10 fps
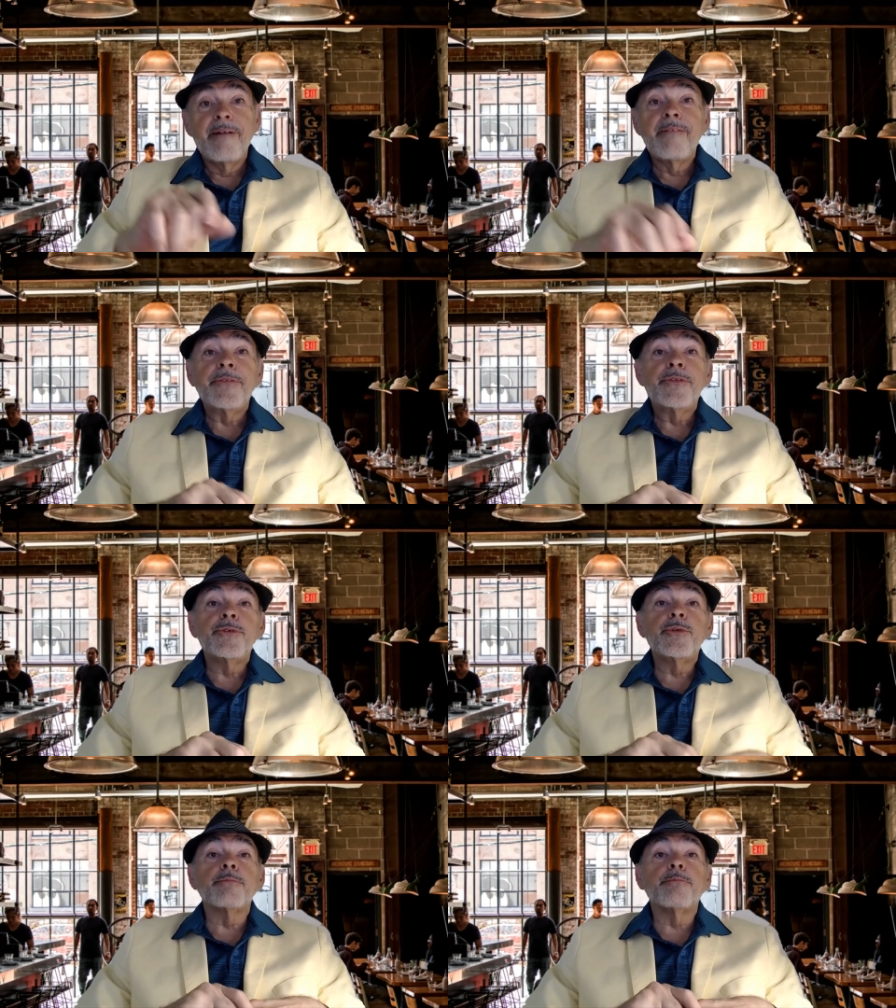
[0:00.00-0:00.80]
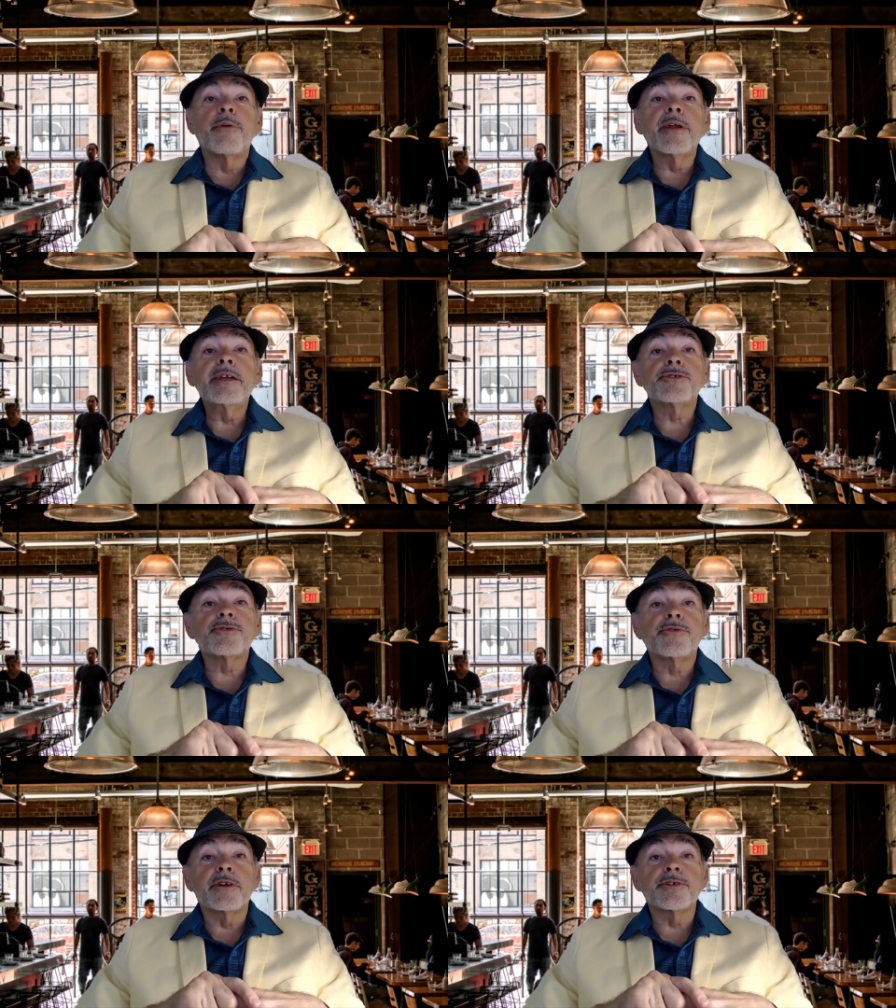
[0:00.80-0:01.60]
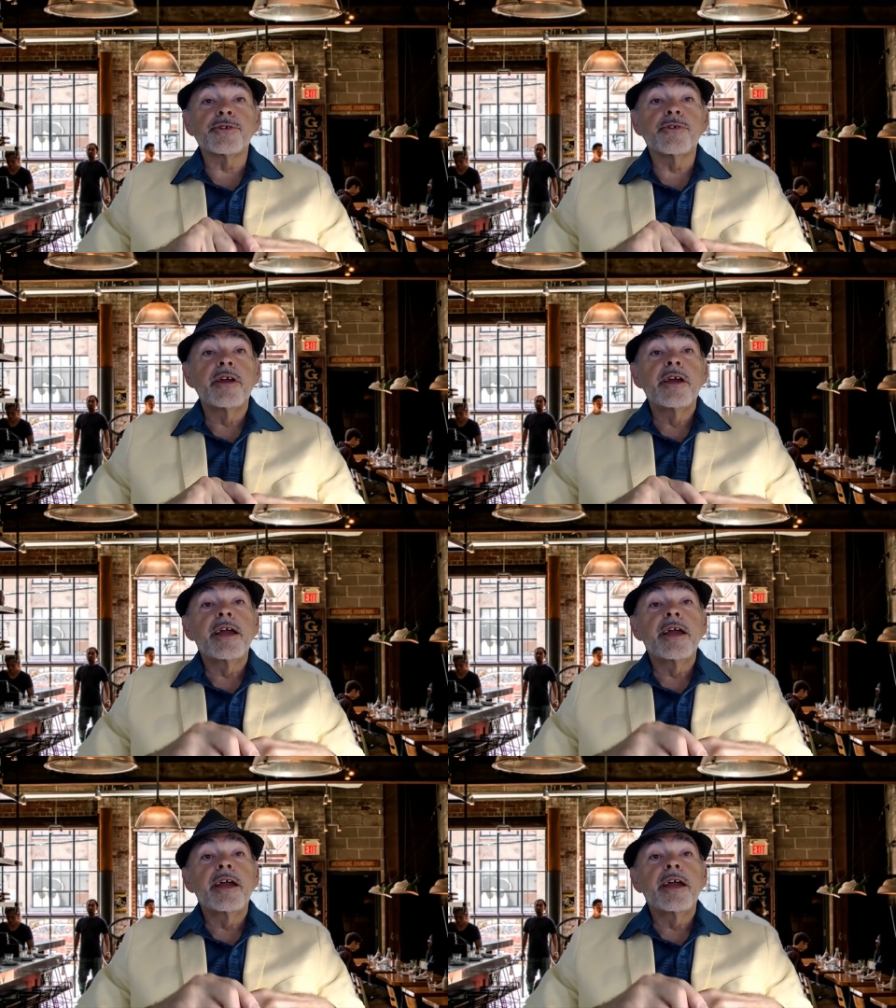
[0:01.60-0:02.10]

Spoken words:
your brain structure and